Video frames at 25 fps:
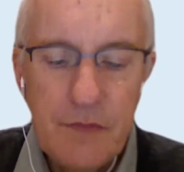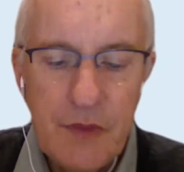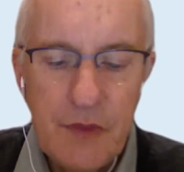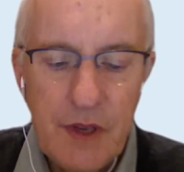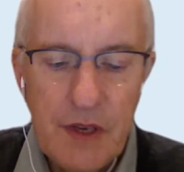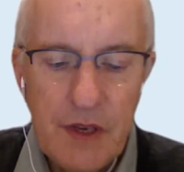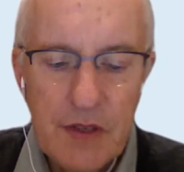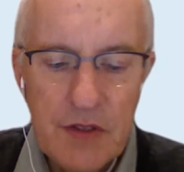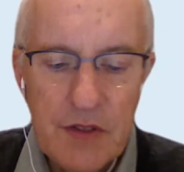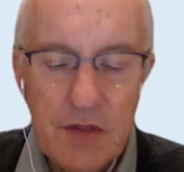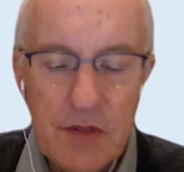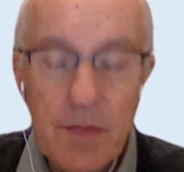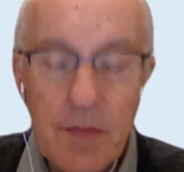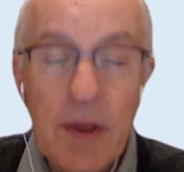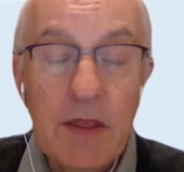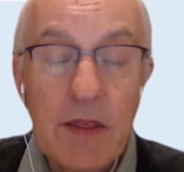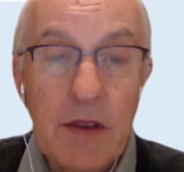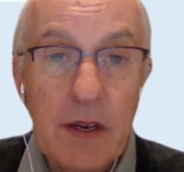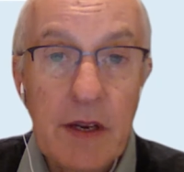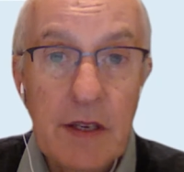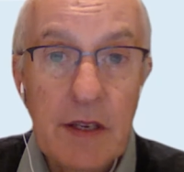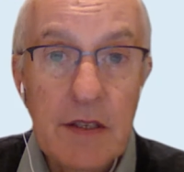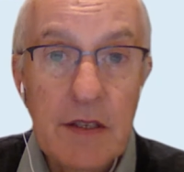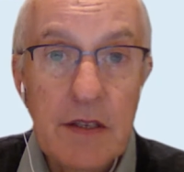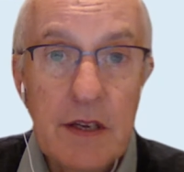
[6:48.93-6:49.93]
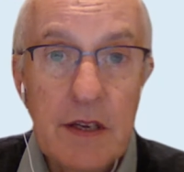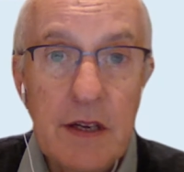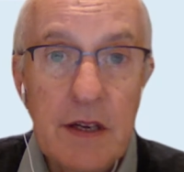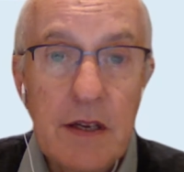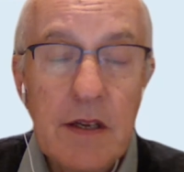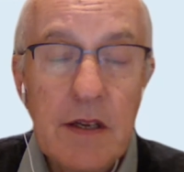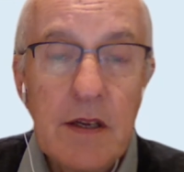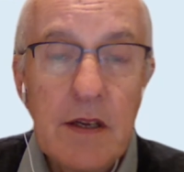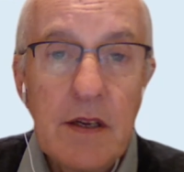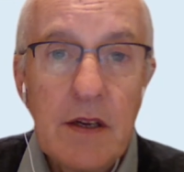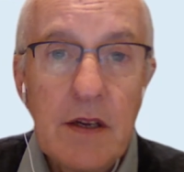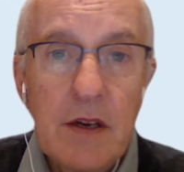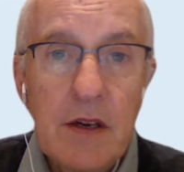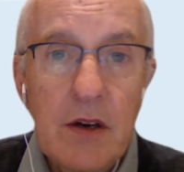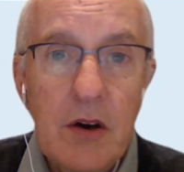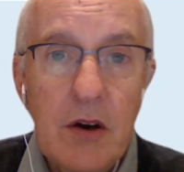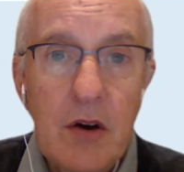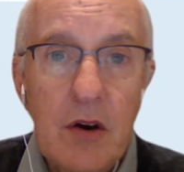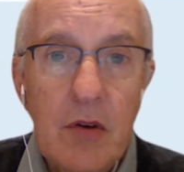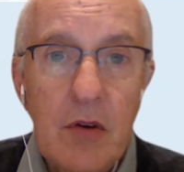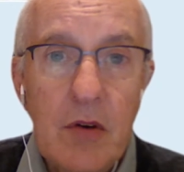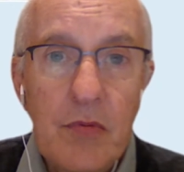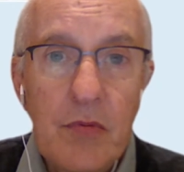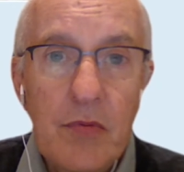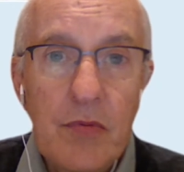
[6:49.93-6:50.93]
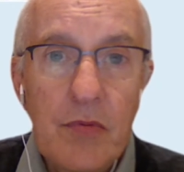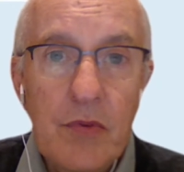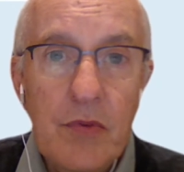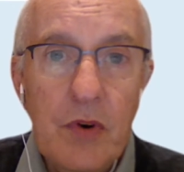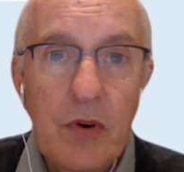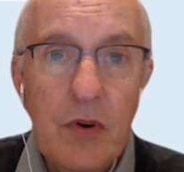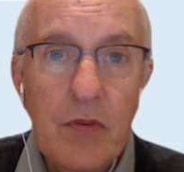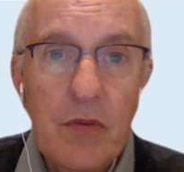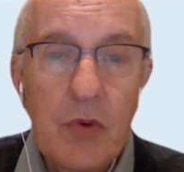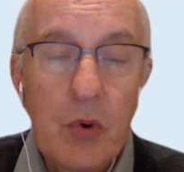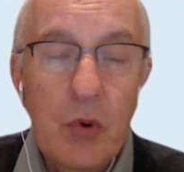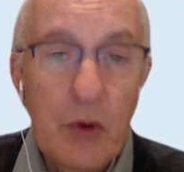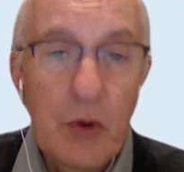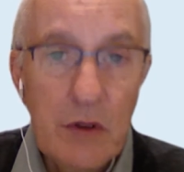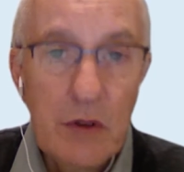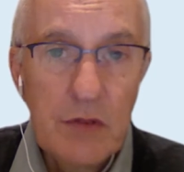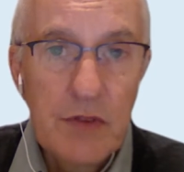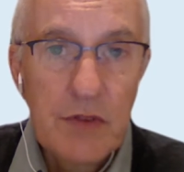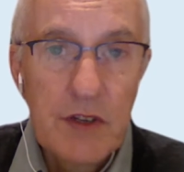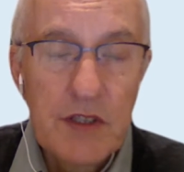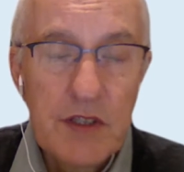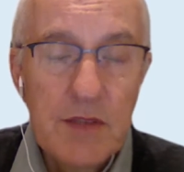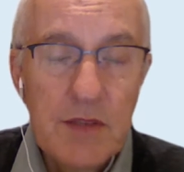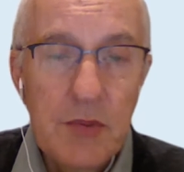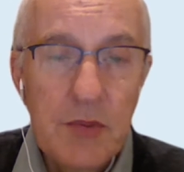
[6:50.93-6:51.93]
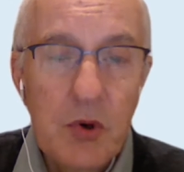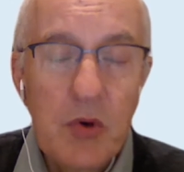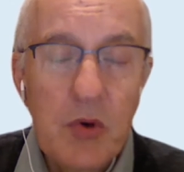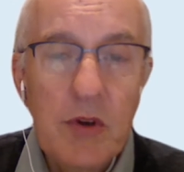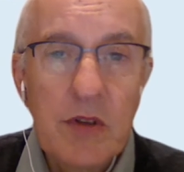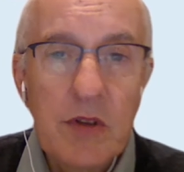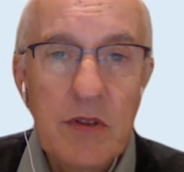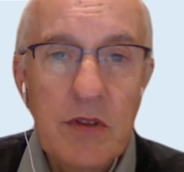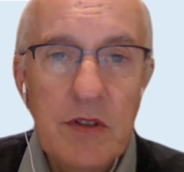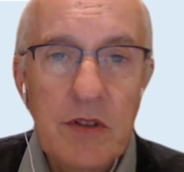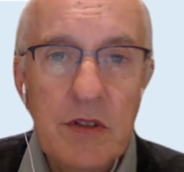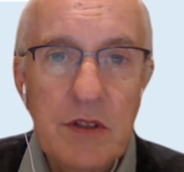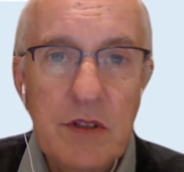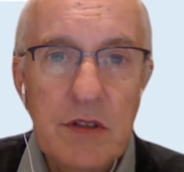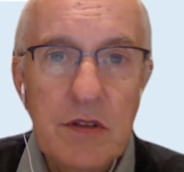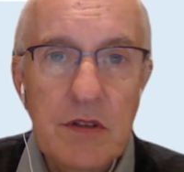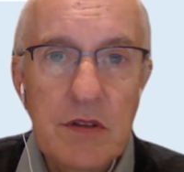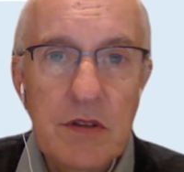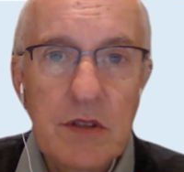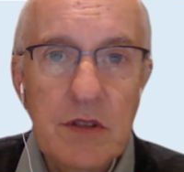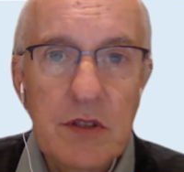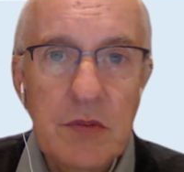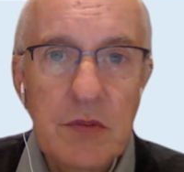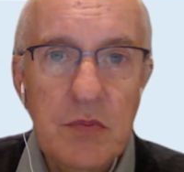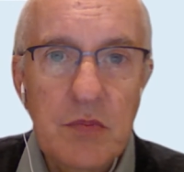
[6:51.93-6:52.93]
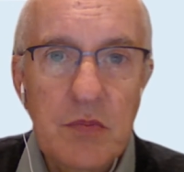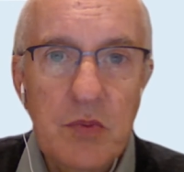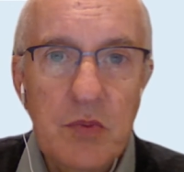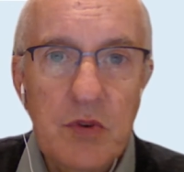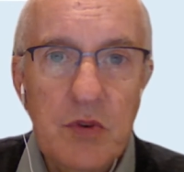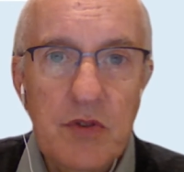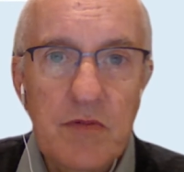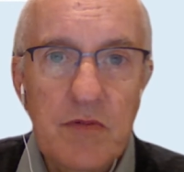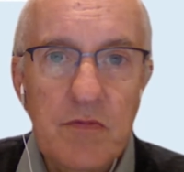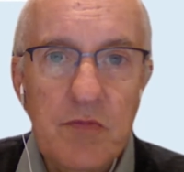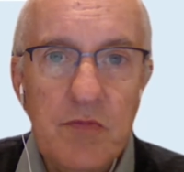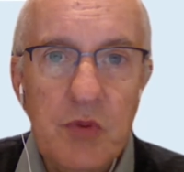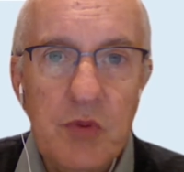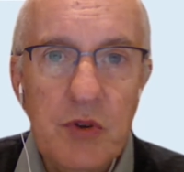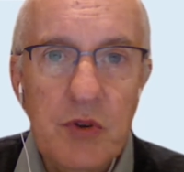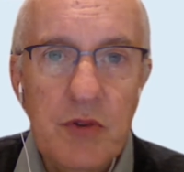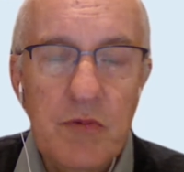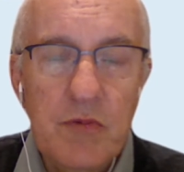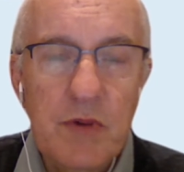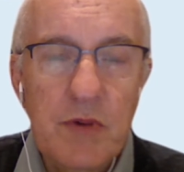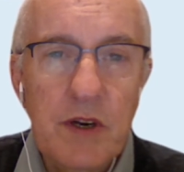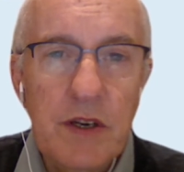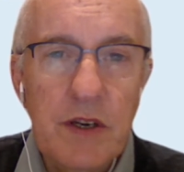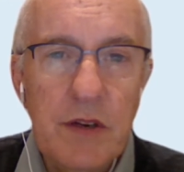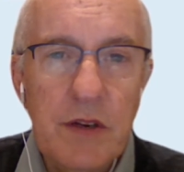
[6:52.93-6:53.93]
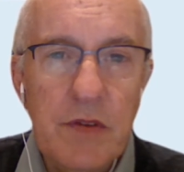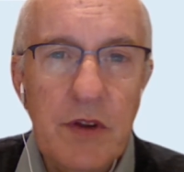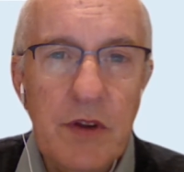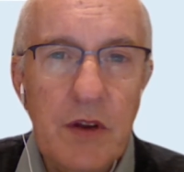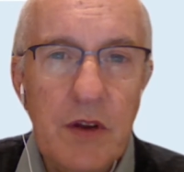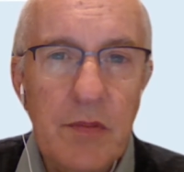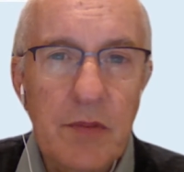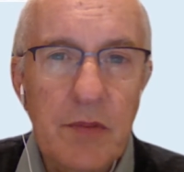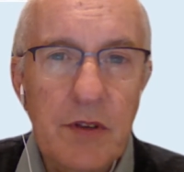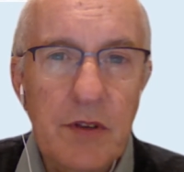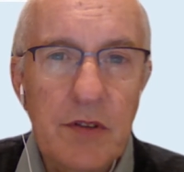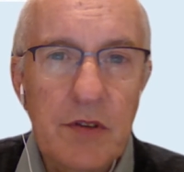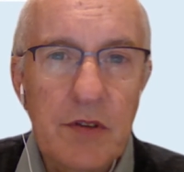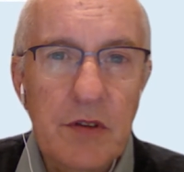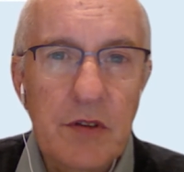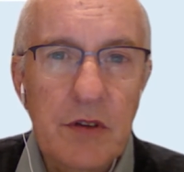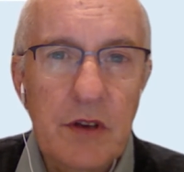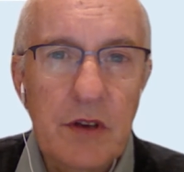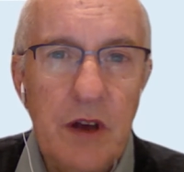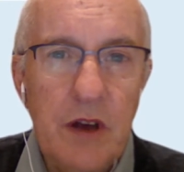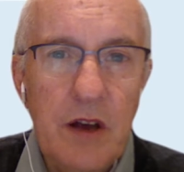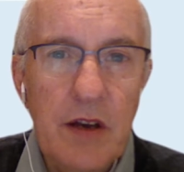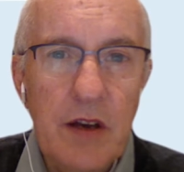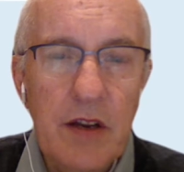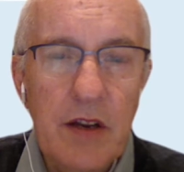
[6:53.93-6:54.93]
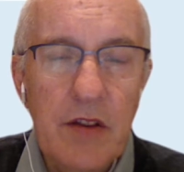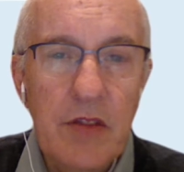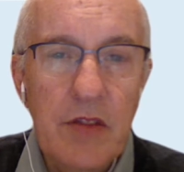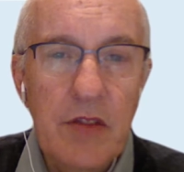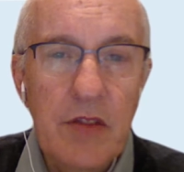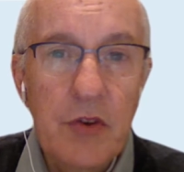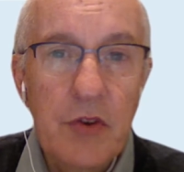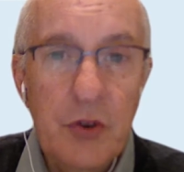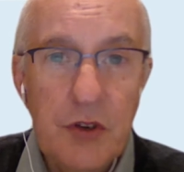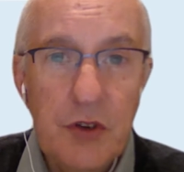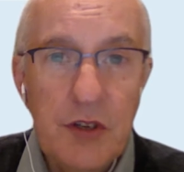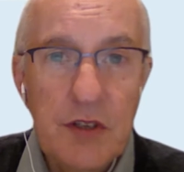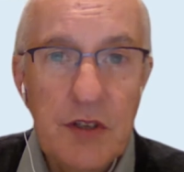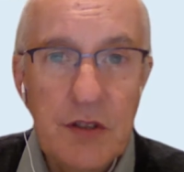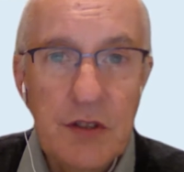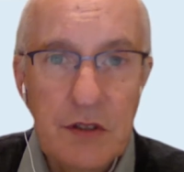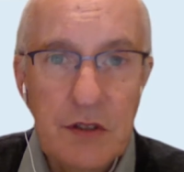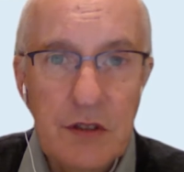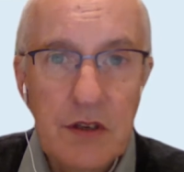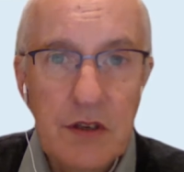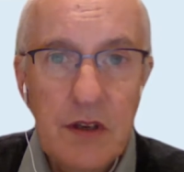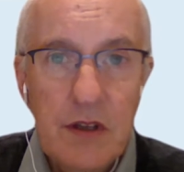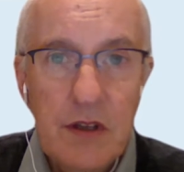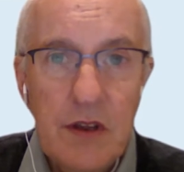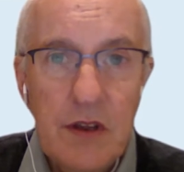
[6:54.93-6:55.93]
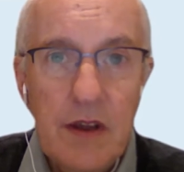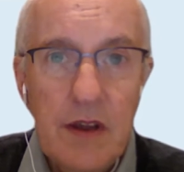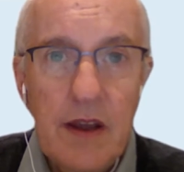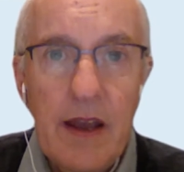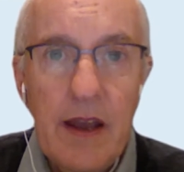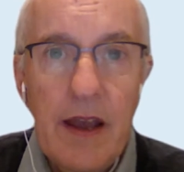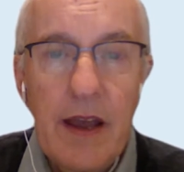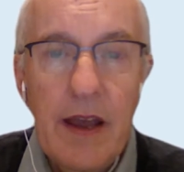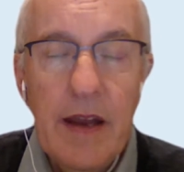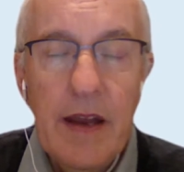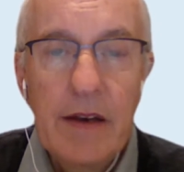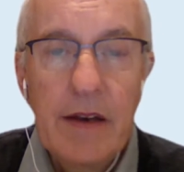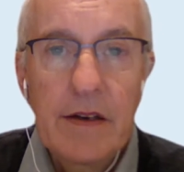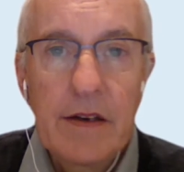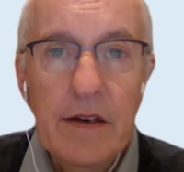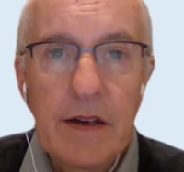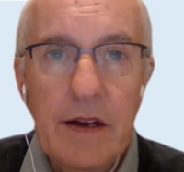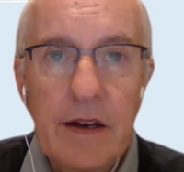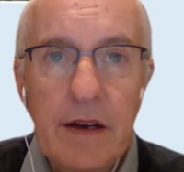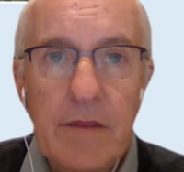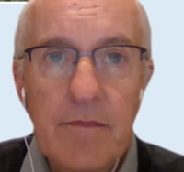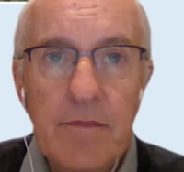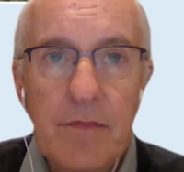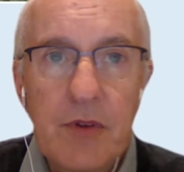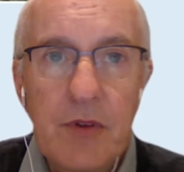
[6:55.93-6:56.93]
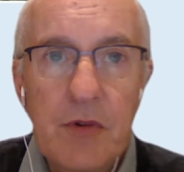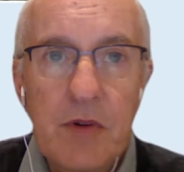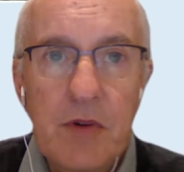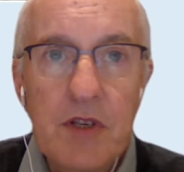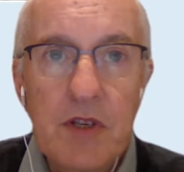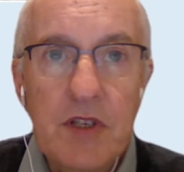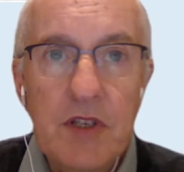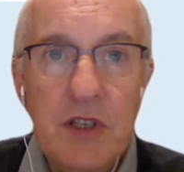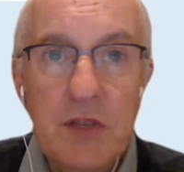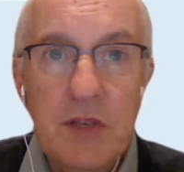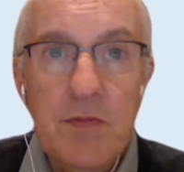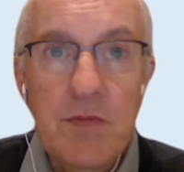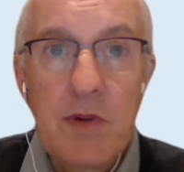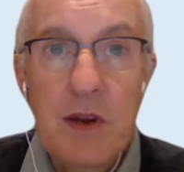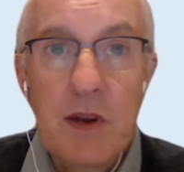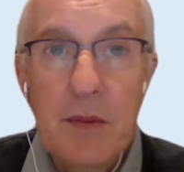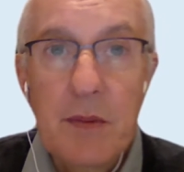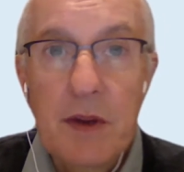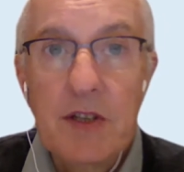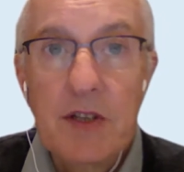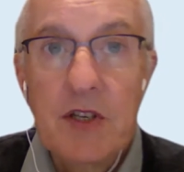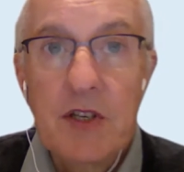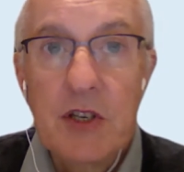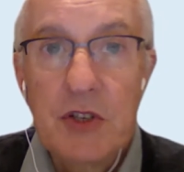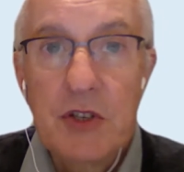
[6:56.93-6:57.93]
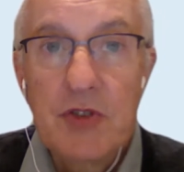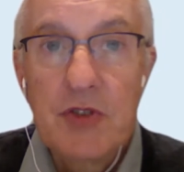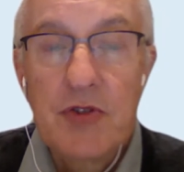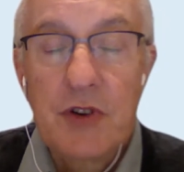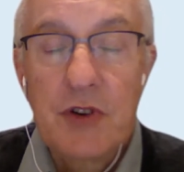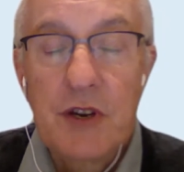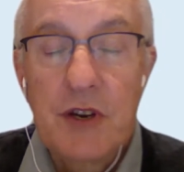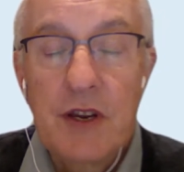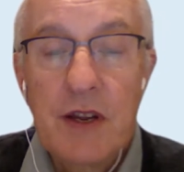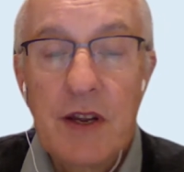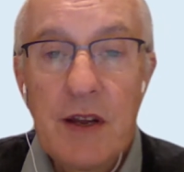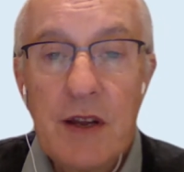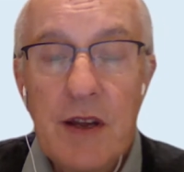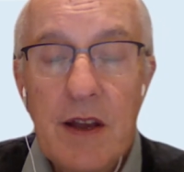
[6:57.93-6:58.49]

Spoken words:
is the methyl ester of oil, vegetable oils, and this wasn't really developed until the 1930s, and the rest is pretty much history.